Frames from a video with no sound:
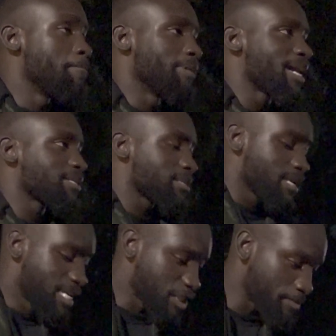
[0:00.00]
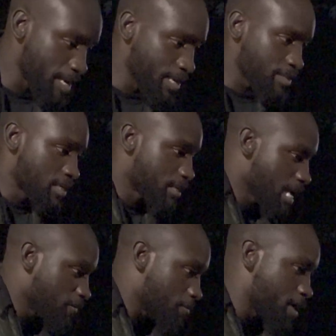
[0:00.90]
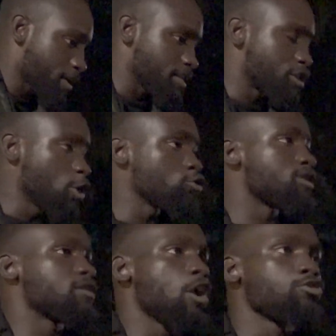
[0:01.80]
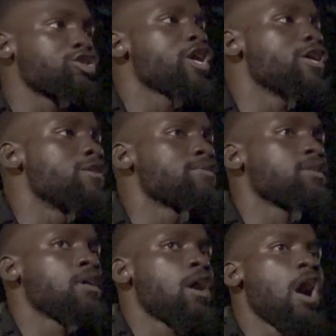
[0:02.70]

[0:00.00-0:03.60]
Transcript: Blacks, Hispanics, Native Americans, those those terms